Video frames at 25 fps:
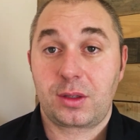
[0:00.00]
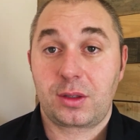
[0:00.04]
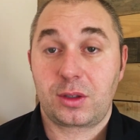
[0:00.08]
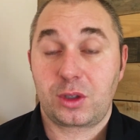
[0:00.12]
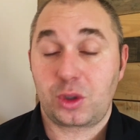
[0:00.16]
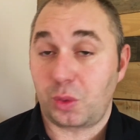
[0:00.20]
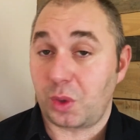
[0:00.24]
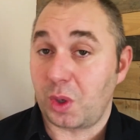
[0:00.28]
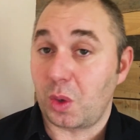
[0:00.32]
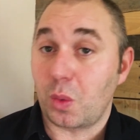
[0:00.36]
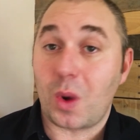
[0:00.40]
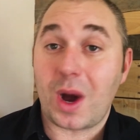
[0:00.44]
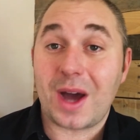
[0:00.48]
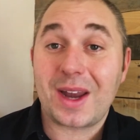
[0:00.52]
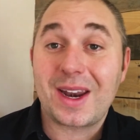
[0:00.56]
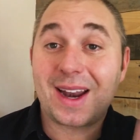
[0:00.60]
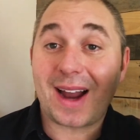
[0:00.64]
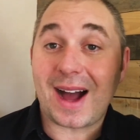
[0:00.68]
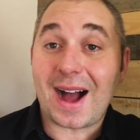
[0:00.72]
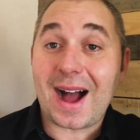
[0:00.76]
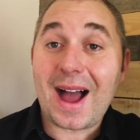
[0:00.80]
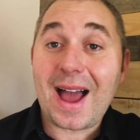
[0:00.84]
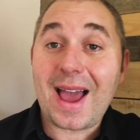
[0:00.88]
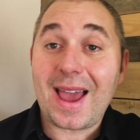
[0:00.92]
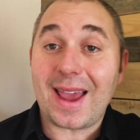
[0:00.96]
Do we want it
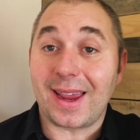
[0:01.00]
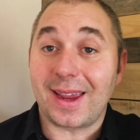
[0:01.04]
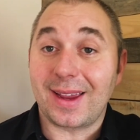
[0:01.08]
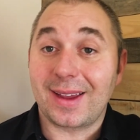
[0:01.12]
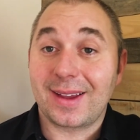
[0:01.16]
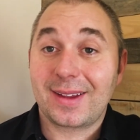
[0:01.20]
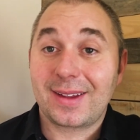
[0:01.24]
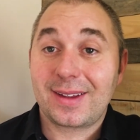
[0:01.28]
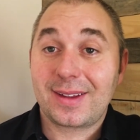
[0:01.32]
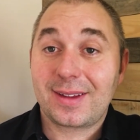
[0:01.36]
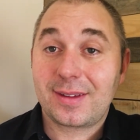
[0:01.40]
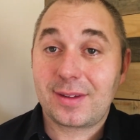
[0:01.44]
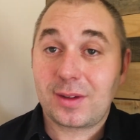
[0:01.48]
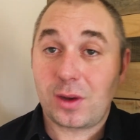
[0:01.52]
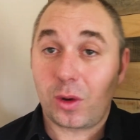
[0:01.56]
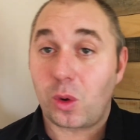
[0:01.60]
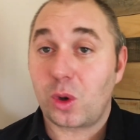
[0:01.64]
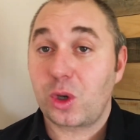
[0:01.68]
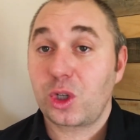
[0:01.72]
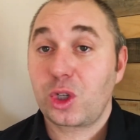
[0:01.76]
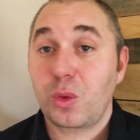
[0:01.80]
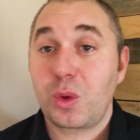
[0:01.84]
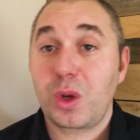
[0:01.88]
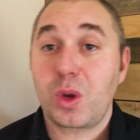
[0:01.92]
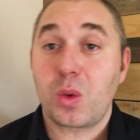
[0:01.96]
high or
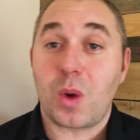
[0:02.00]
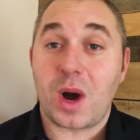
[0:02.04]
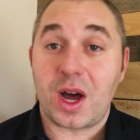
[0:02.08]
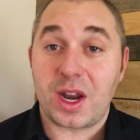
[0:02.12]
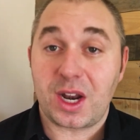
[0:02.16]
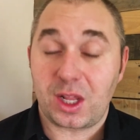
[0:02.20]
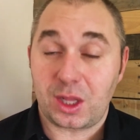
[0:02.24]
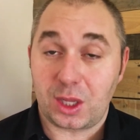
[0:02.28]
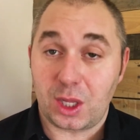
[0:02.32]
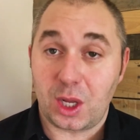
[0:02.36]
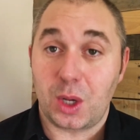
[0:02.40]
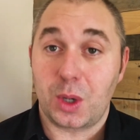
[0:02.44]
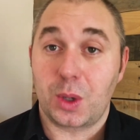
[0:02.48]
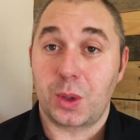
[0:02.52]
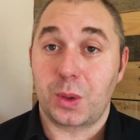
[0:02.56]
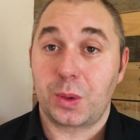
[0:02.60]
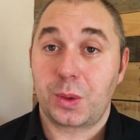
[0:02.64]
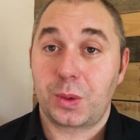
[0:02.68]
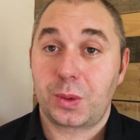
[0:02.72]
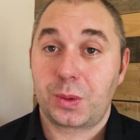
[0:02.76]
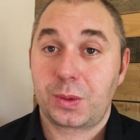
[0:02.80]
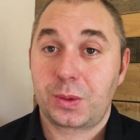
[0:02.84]
do we want it low?